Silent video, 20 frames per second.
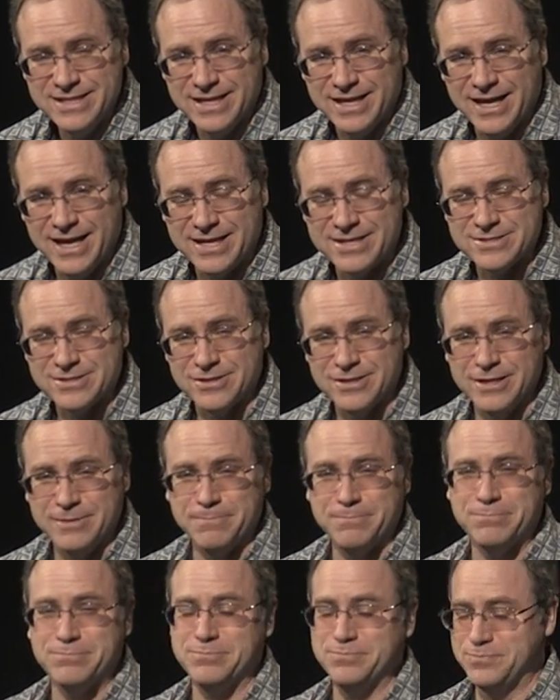actually
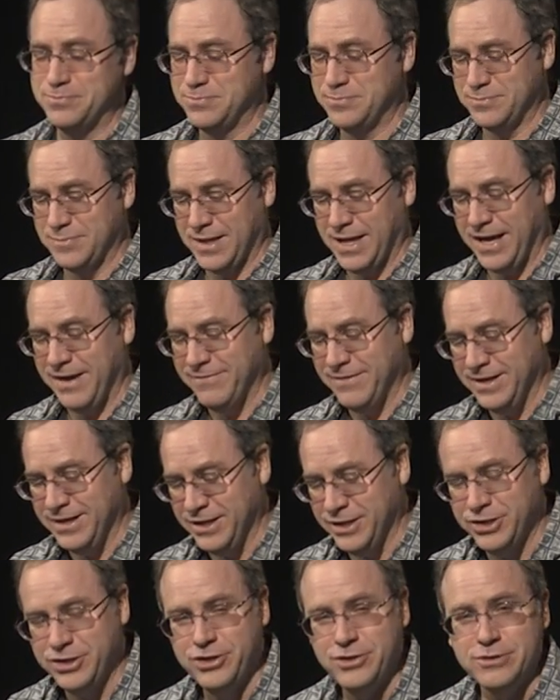have any
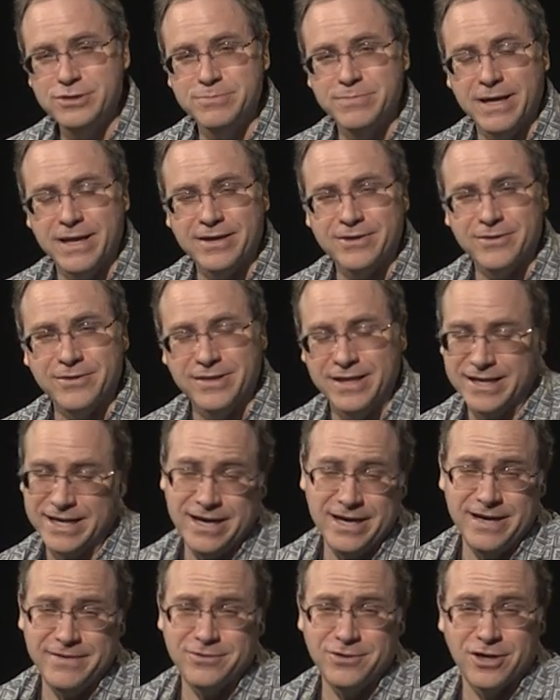huge medical, like, I
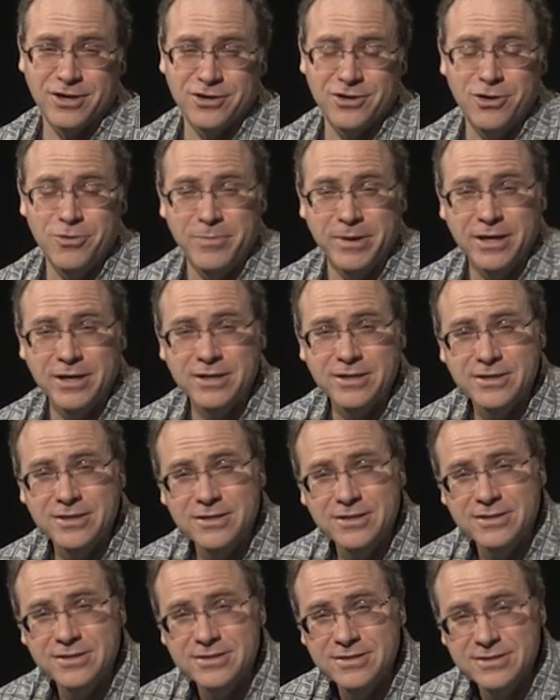don't have glaucoma.
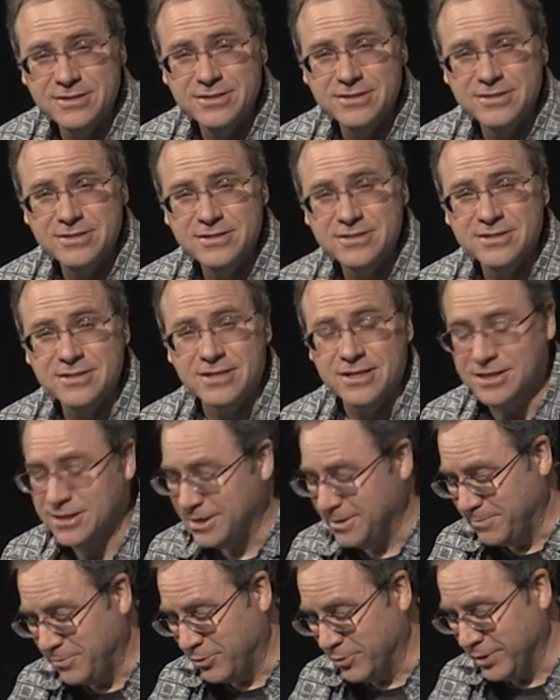
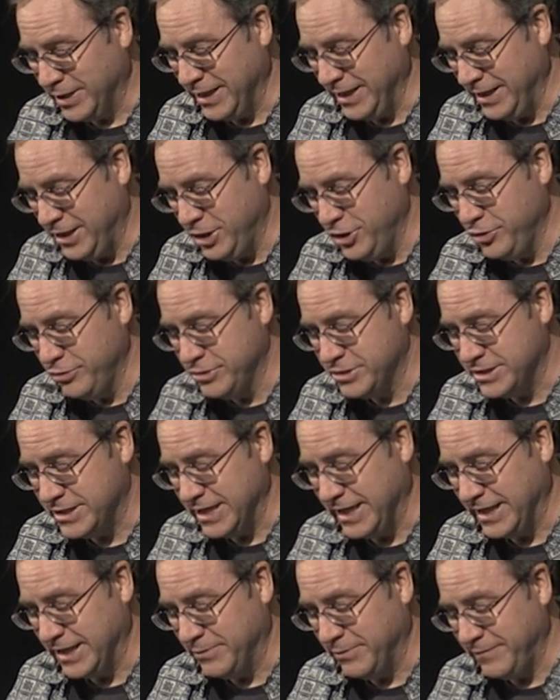Or any huge
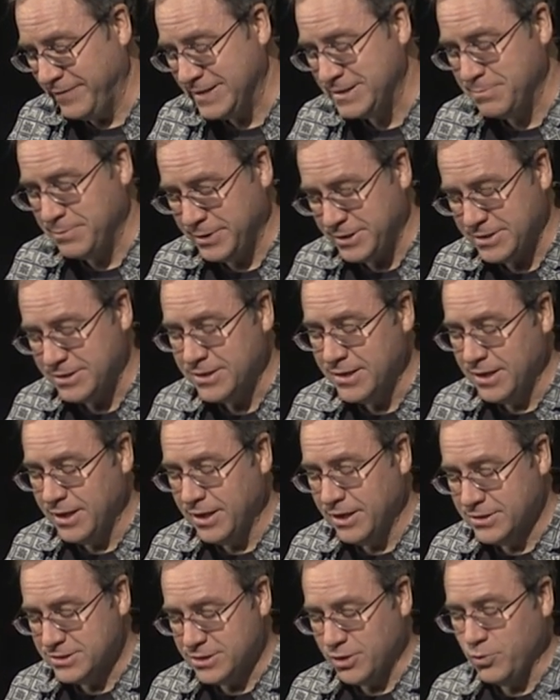thing that would fix it. But
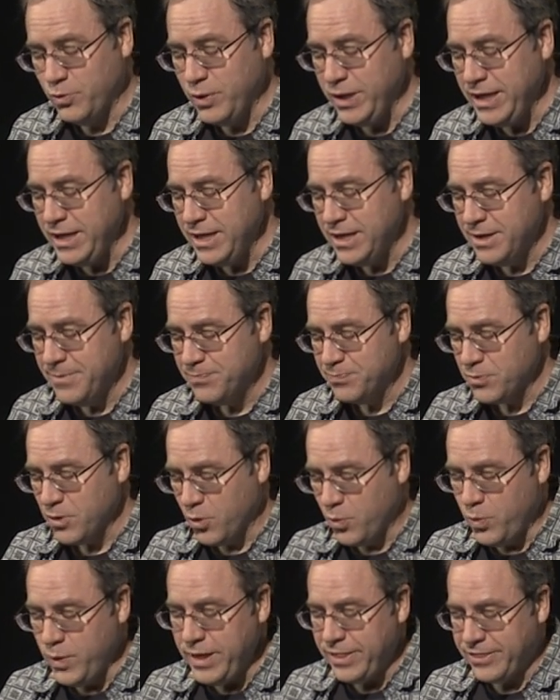so we
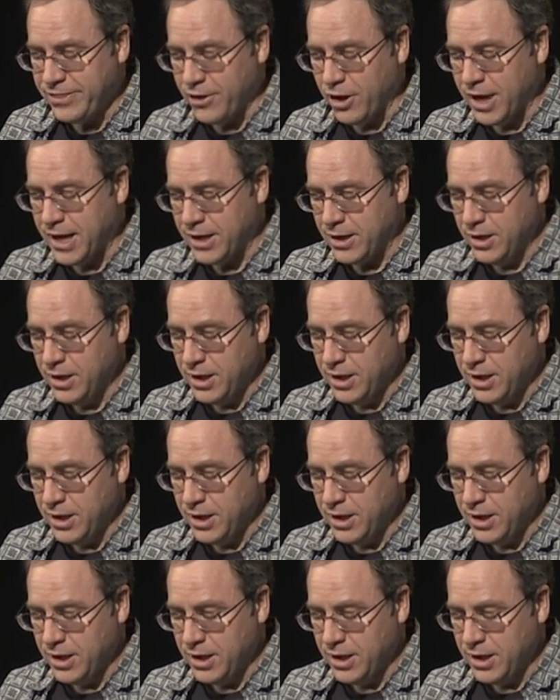thought,